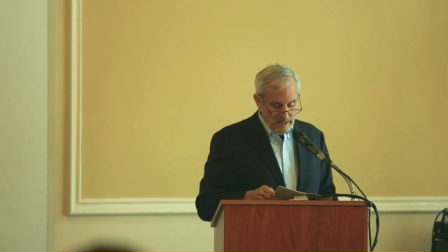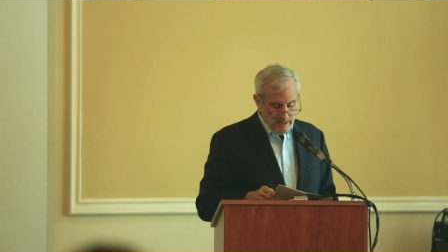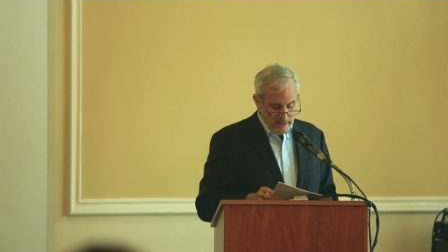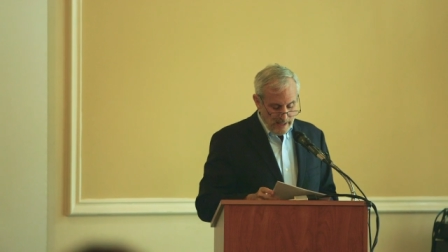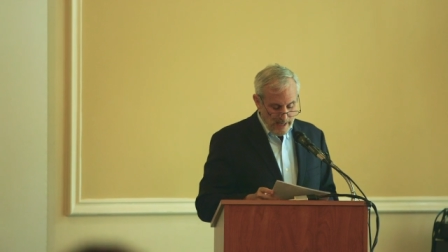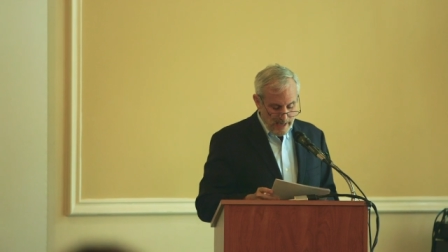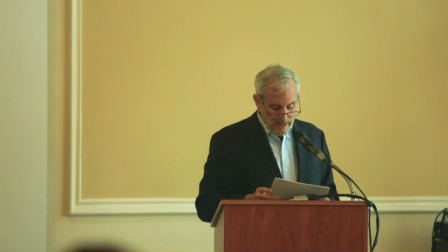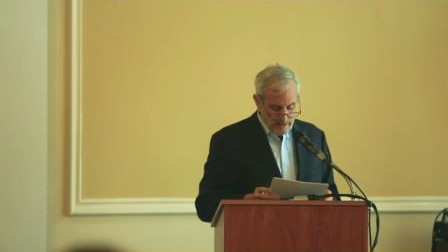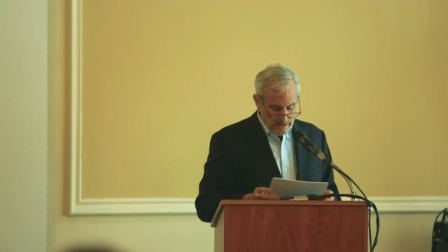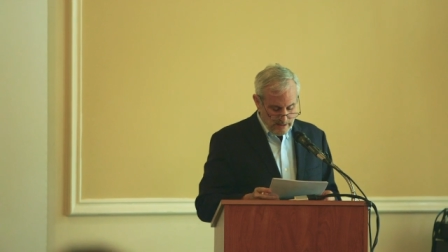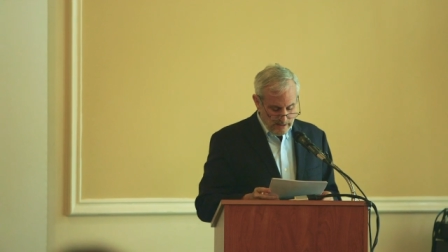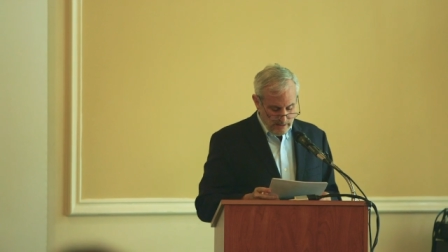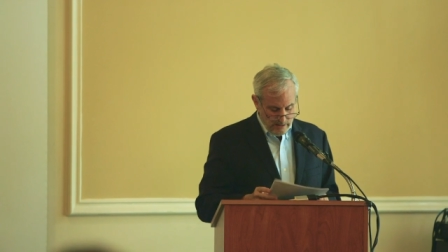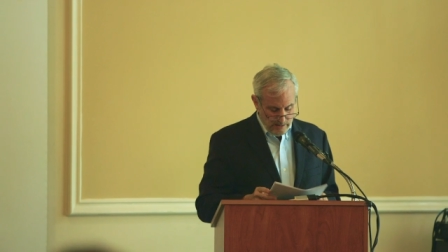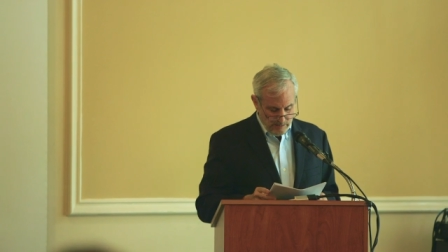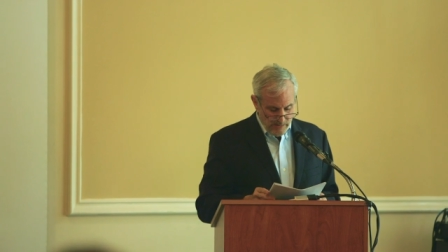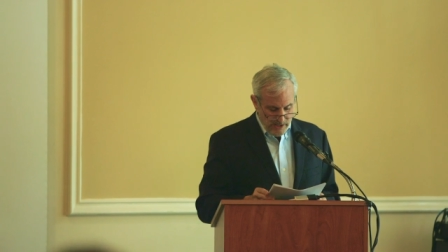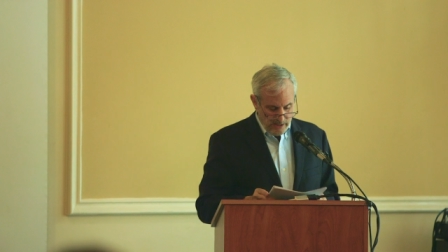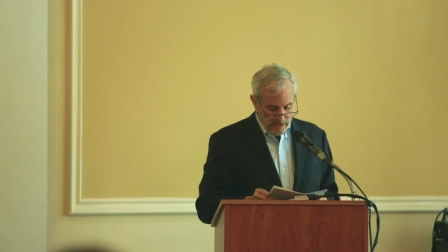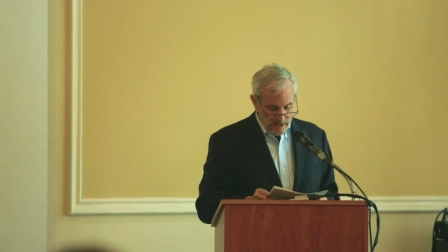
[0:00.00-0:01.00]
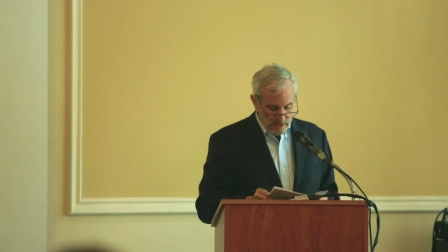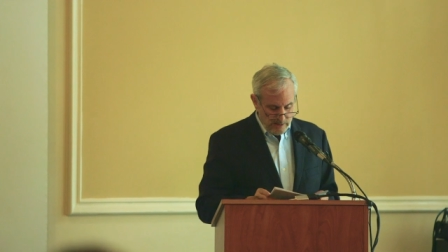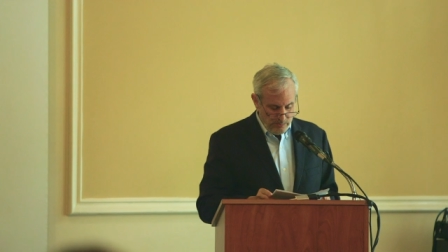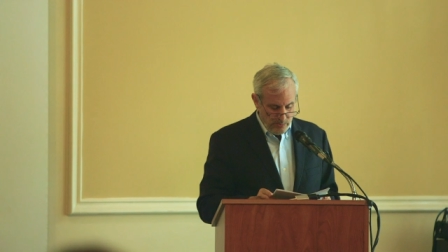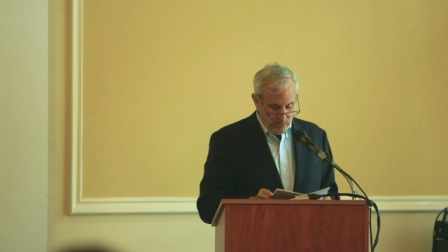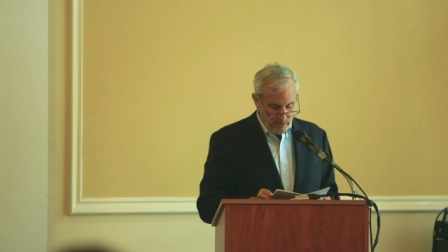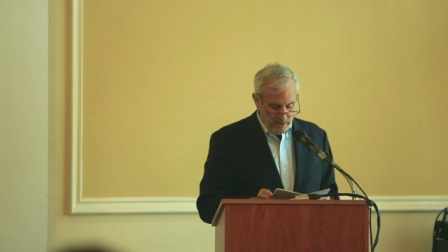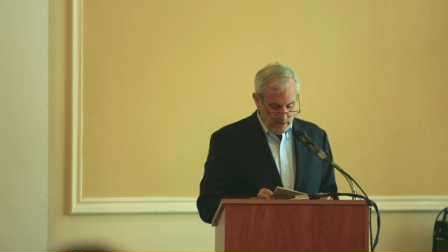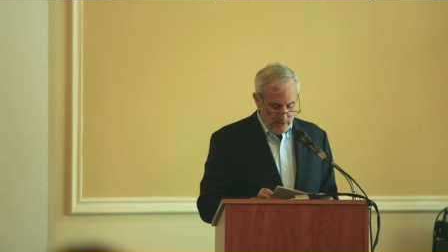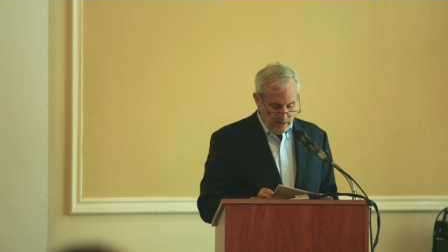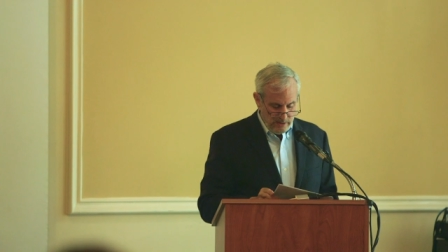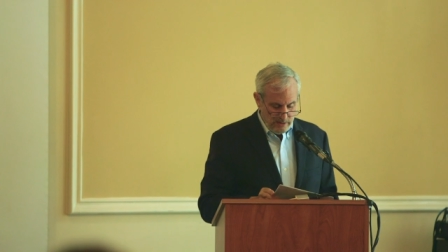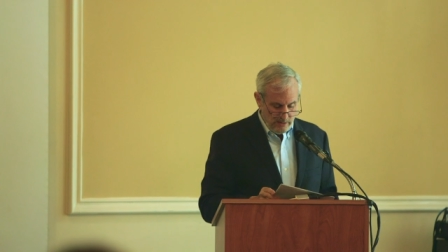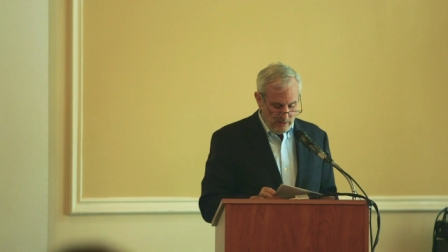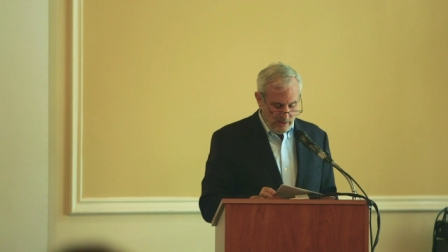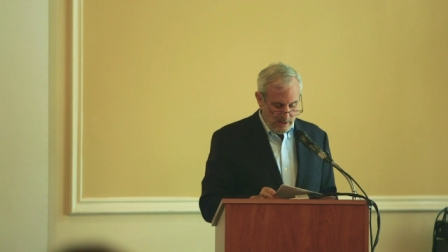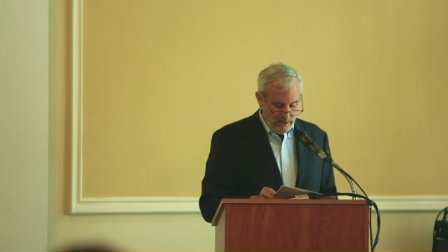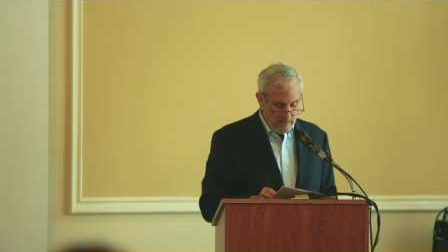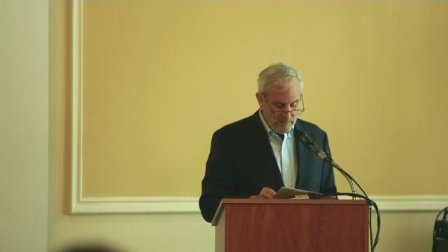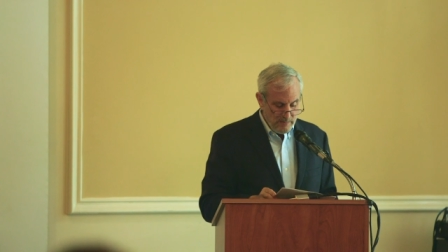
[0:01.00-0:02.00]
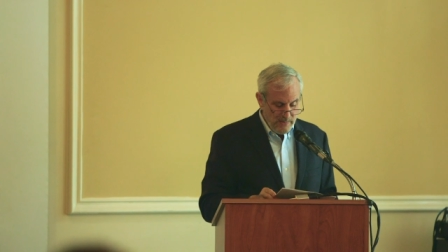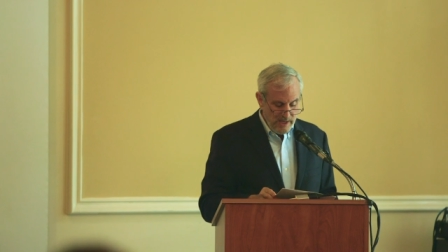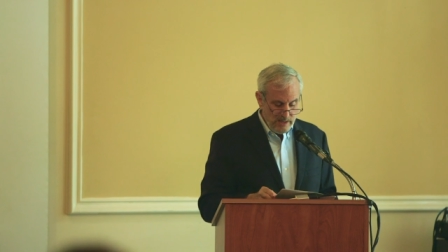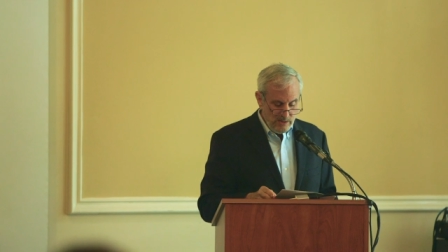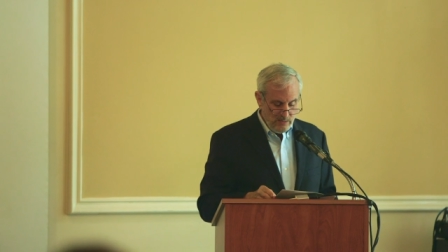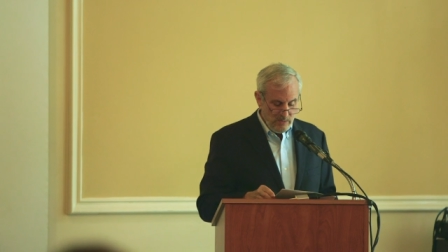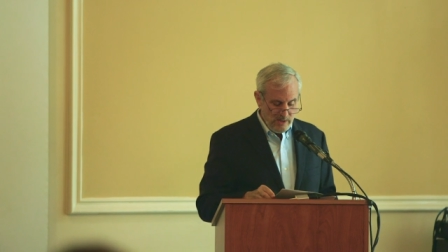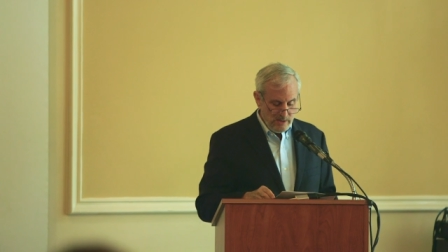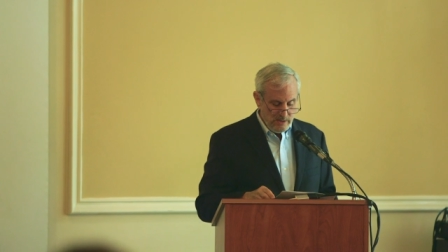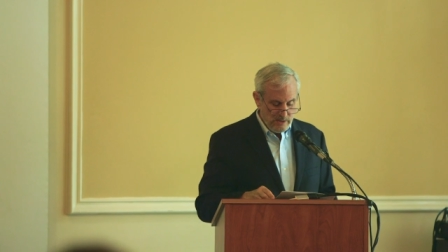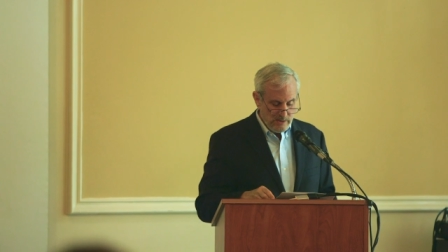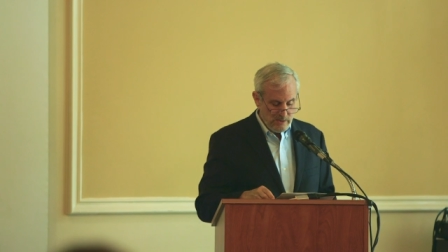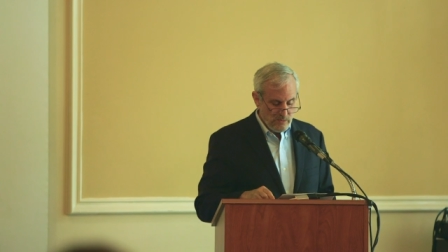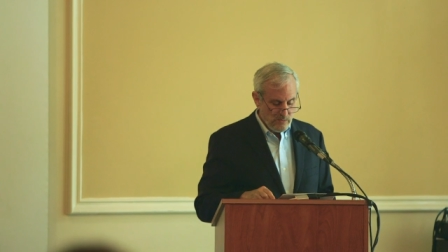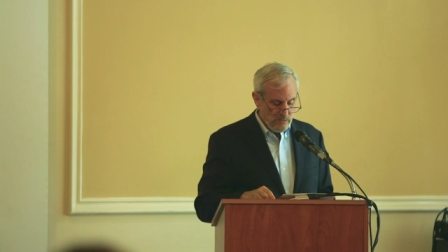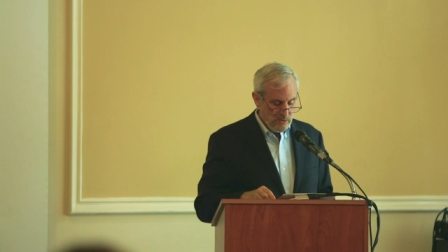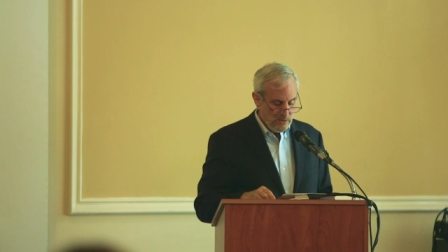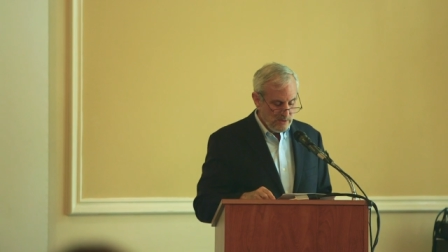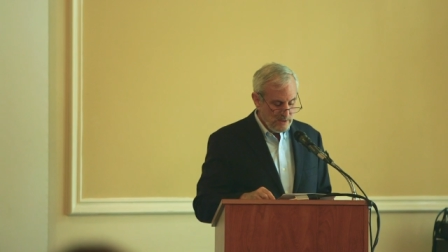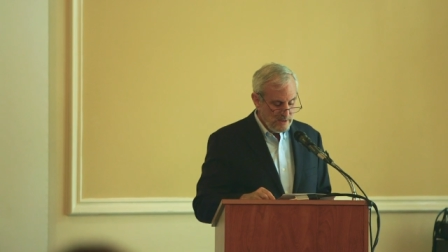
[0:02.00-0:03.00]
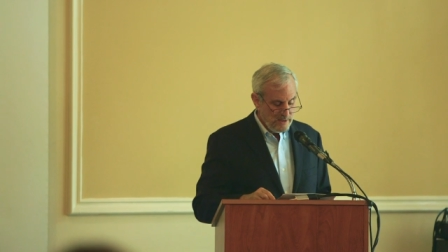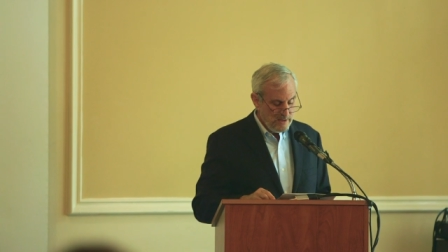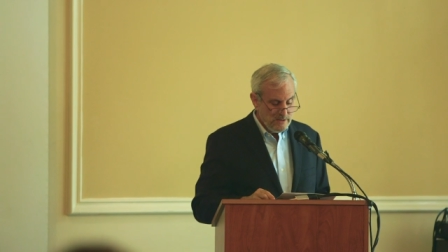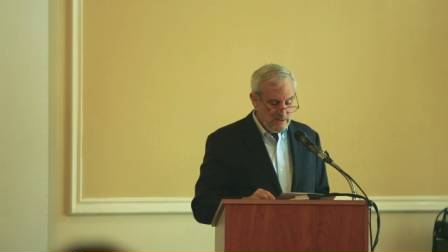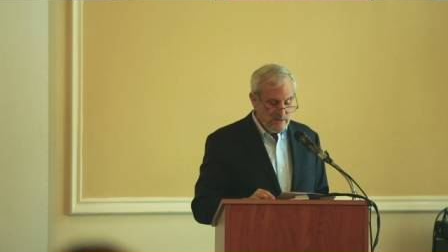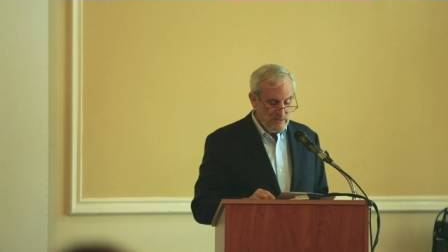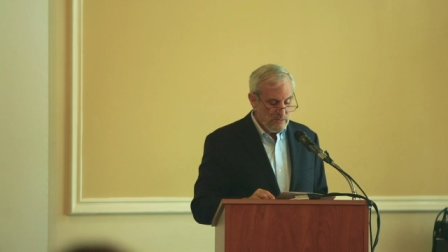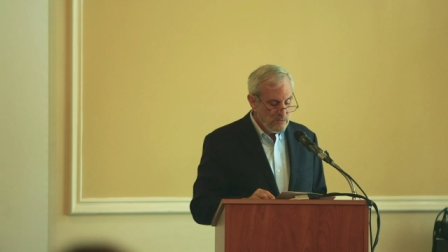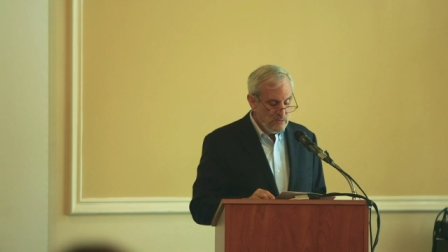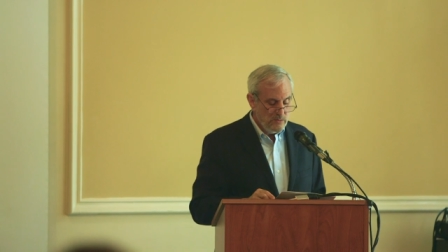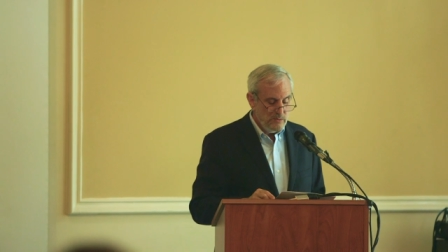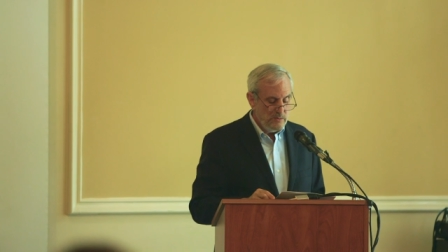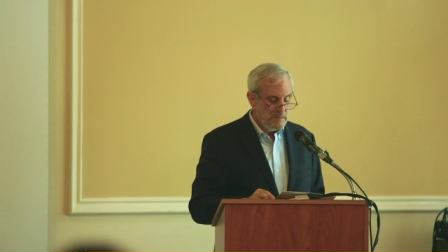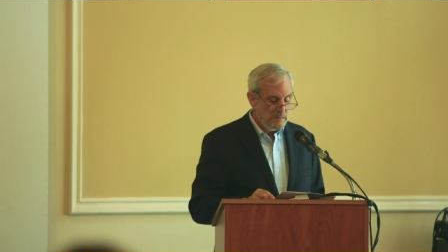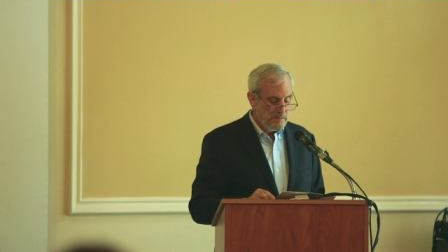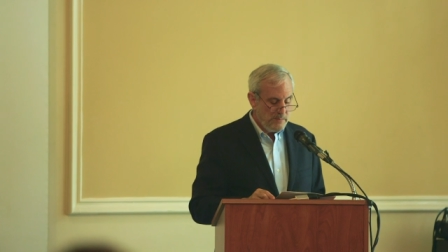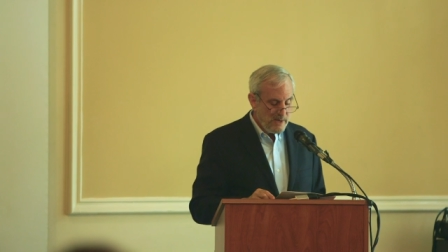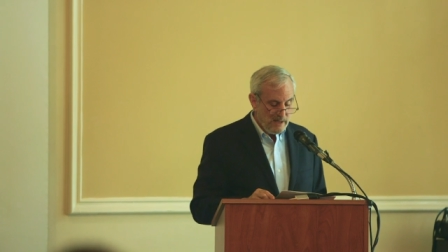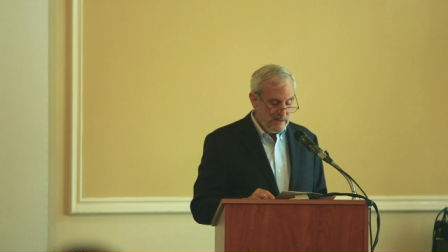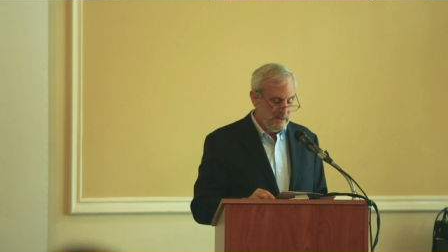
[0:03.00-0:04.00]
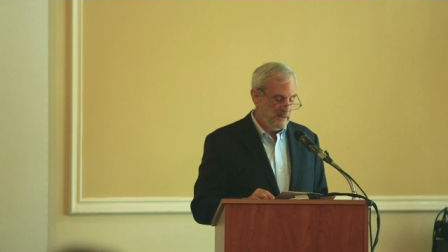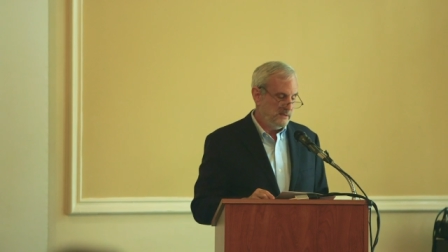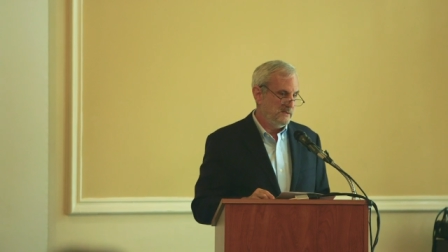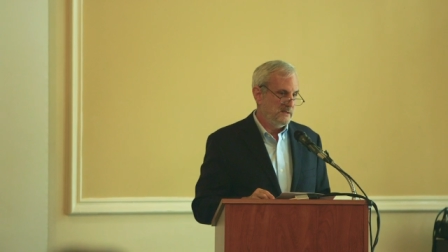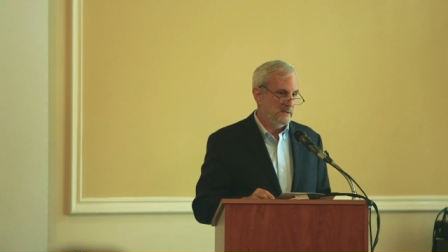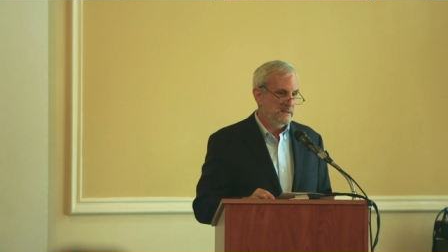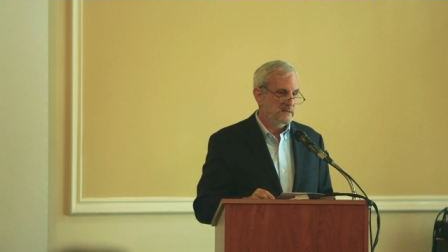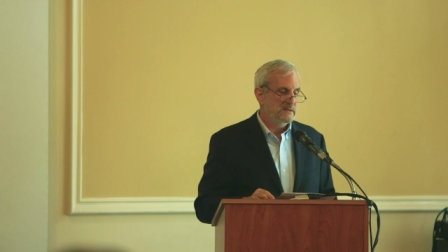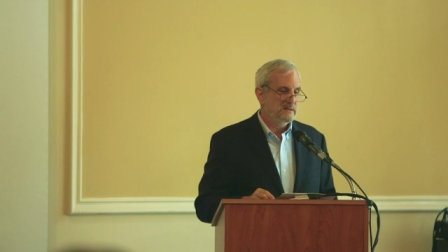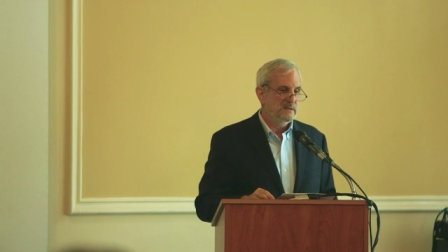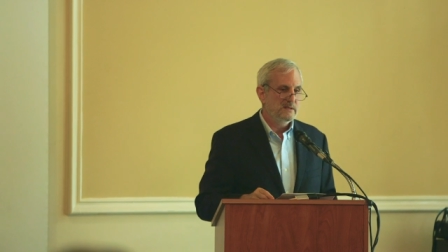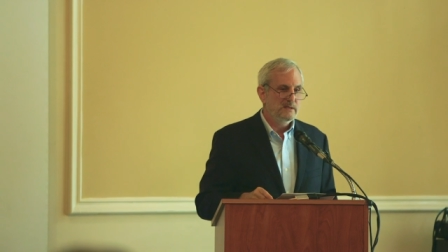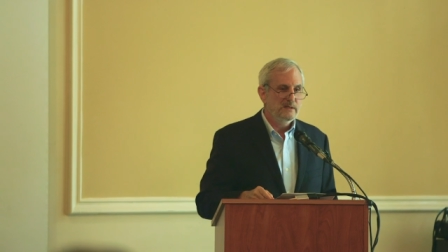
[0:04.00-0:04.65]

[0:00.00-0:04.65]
Lastly, my last point here, and the main way this will work is through politics.